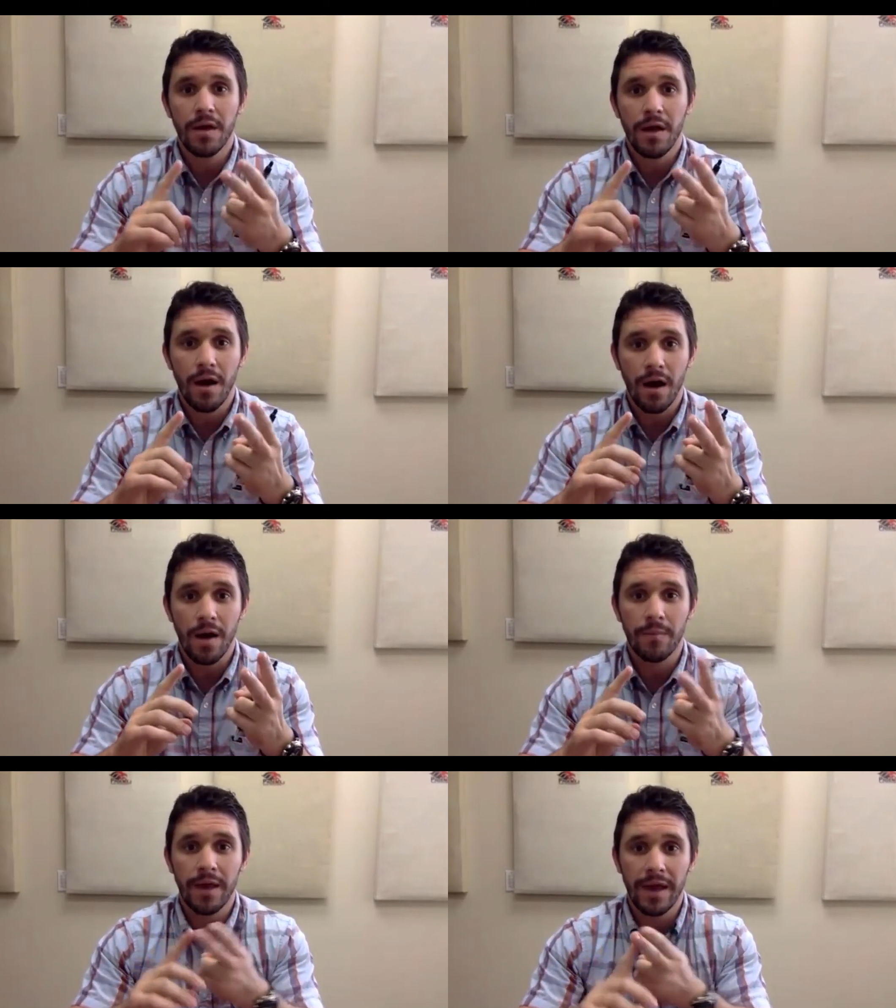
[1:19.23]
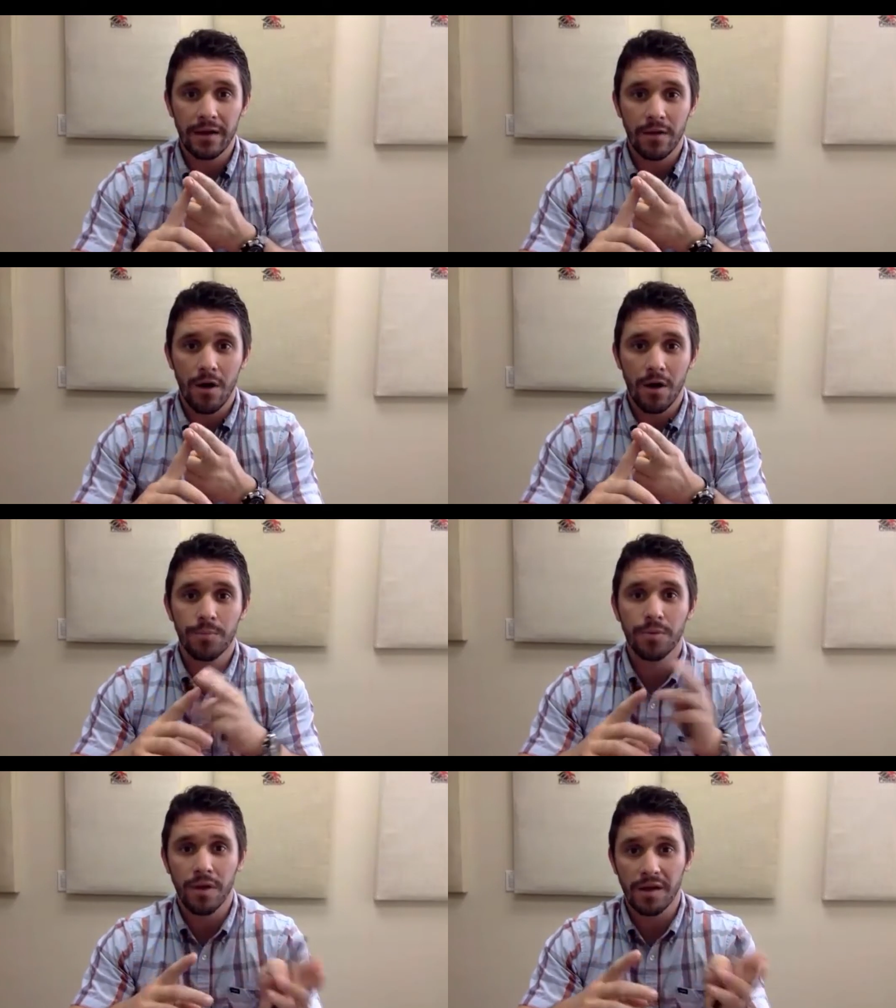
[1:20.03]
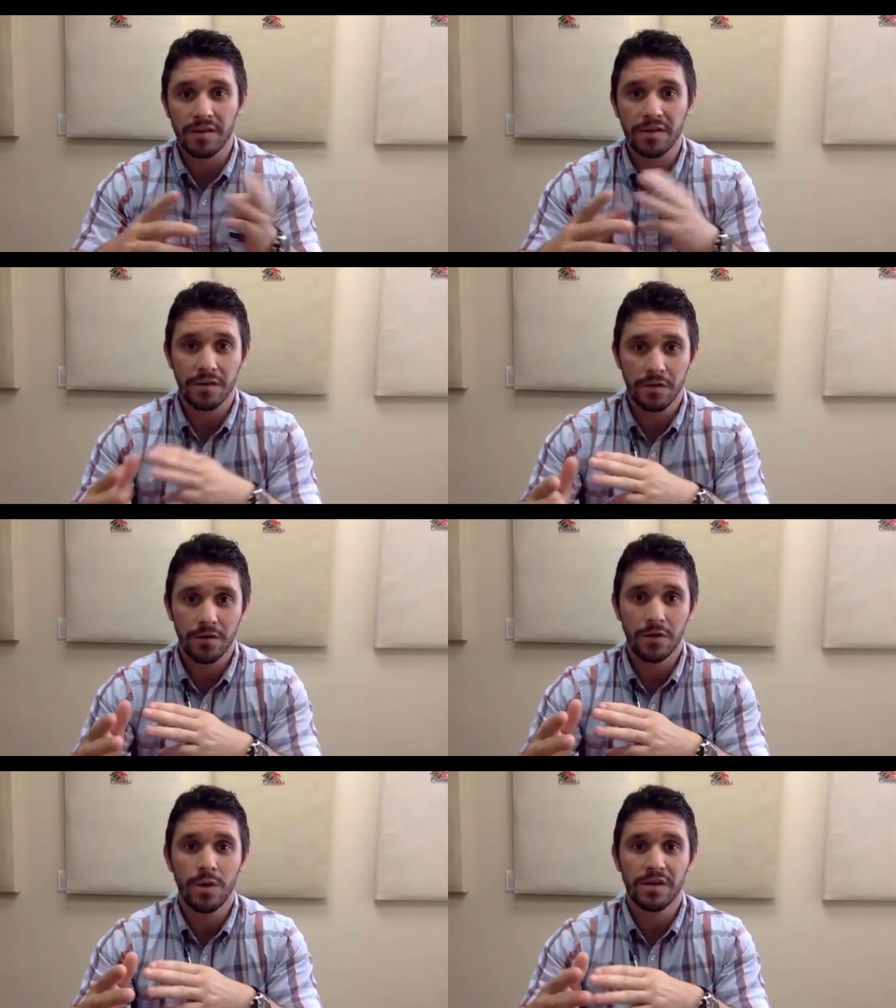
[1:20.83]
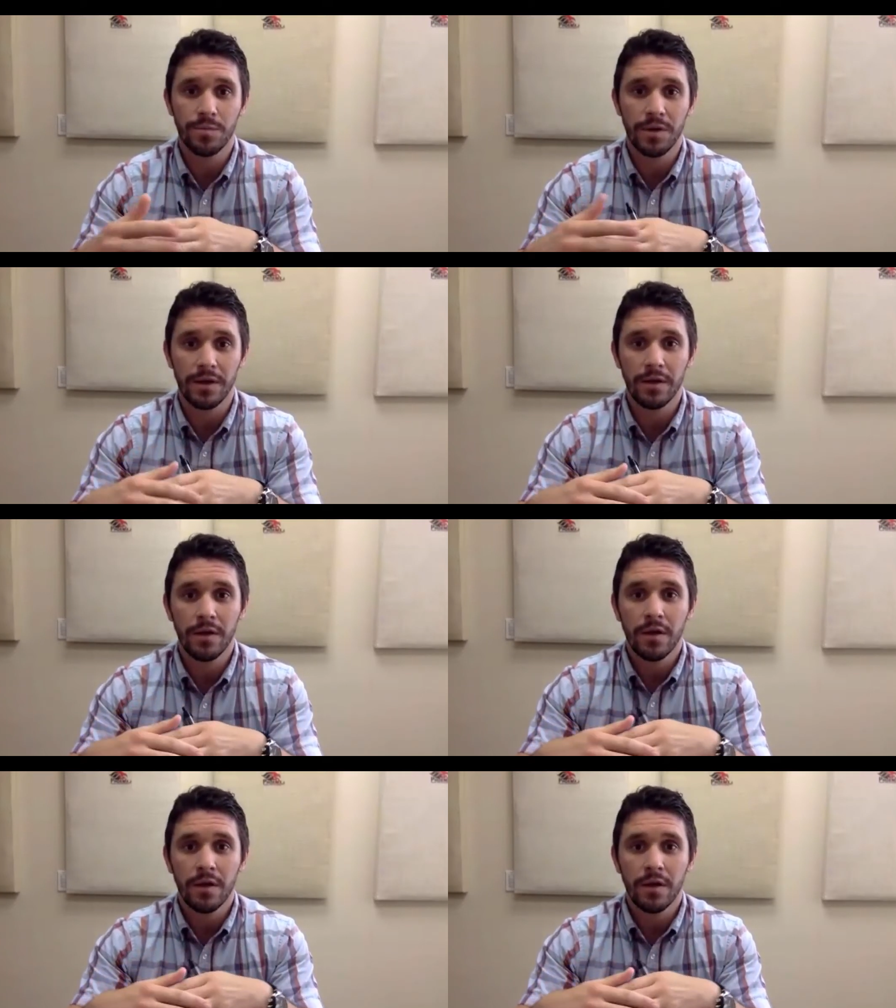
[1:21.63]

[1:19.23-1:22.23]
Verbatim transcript: Um, analog plus U S B.